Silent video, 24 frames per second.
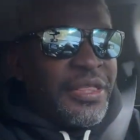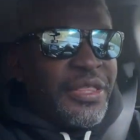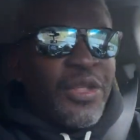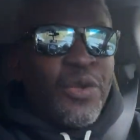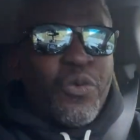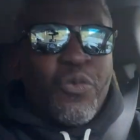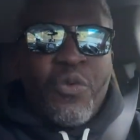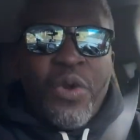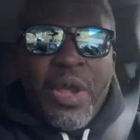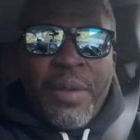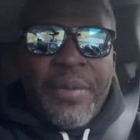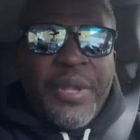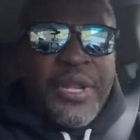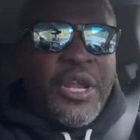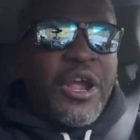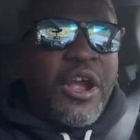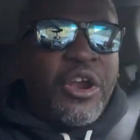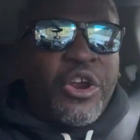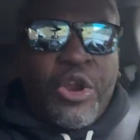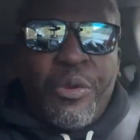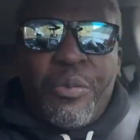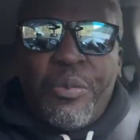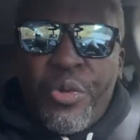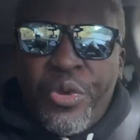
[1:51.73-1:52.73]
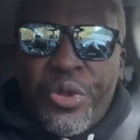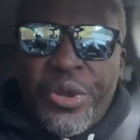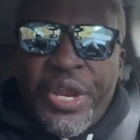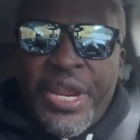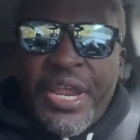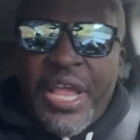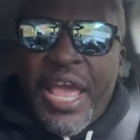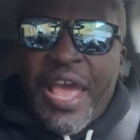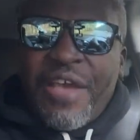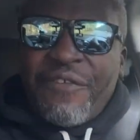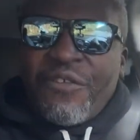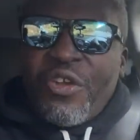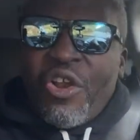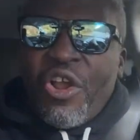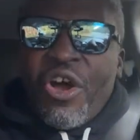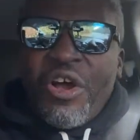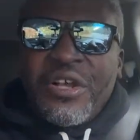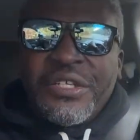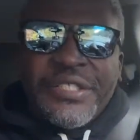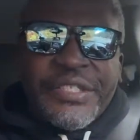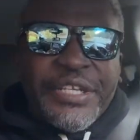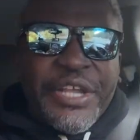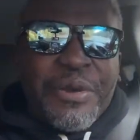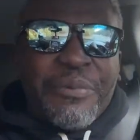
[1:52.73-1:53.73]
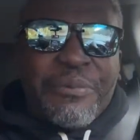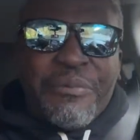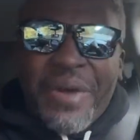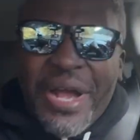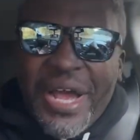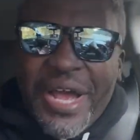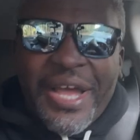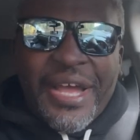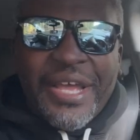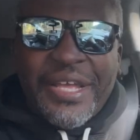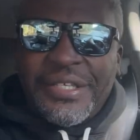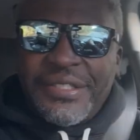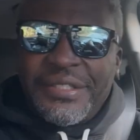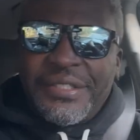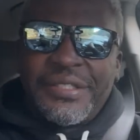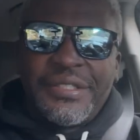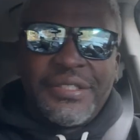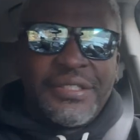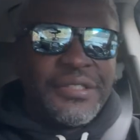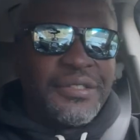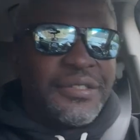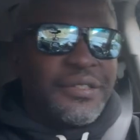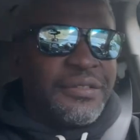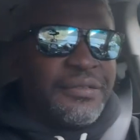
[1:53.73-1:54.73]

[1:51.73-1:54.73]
the women in our community have lost their minds.